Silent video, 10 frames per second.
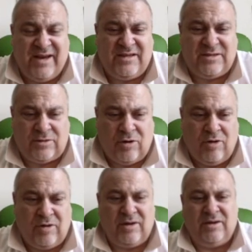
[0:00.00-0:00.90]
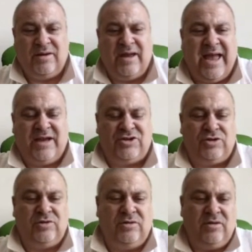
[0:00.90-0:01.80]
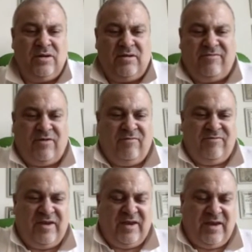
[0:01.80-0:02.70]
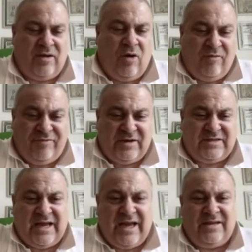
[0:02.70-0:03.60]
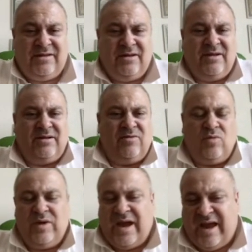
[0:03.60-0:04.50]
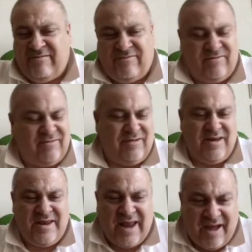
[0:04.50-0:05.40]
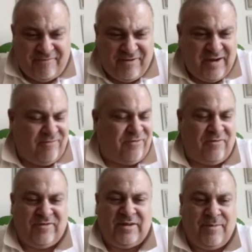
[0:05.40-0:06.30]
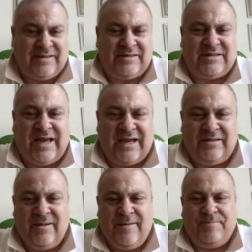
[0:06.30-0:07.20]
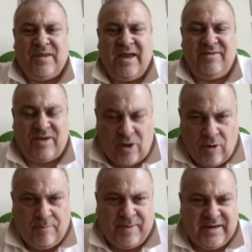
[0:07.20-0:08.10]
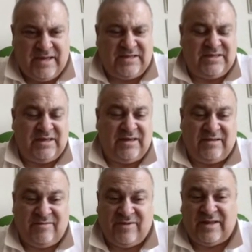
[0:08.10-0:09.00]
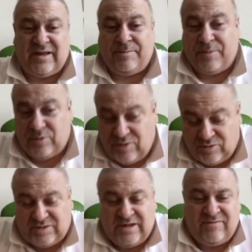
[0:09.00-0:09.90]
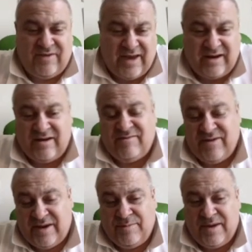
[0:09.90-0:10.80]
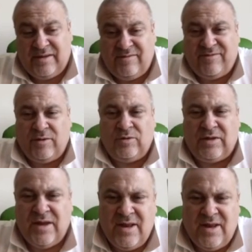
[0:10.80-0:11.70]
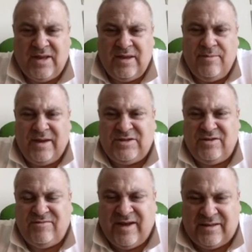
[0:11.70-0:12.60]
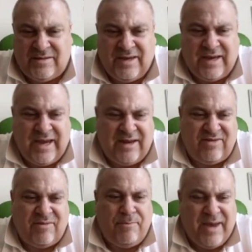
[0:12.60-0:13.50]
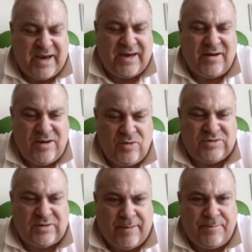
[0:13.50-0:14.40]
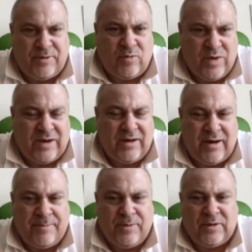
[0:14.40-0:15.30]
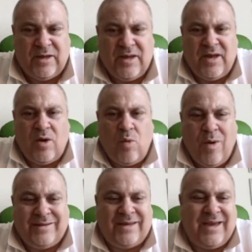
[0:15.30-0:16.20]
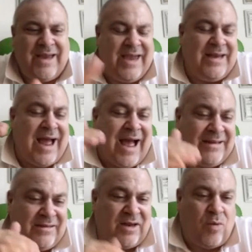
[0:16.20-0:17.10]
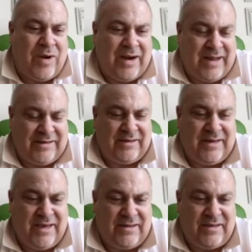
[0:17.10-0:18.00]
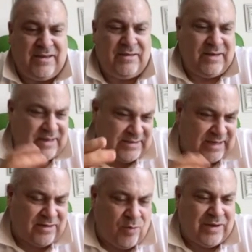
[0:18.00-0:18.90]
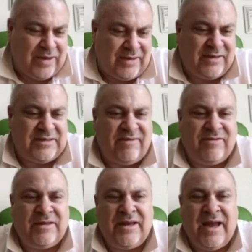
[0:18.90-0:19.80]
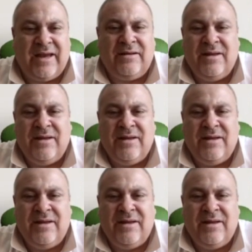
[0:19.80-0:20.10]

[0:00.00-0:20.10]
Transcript: strong action from the offer side. We have nothing from the demand side, and the companies that are producing, they are in a very big difficulty. Imagine that again, the Baker Hughes report, weekly report, went again under 180, exactly 179,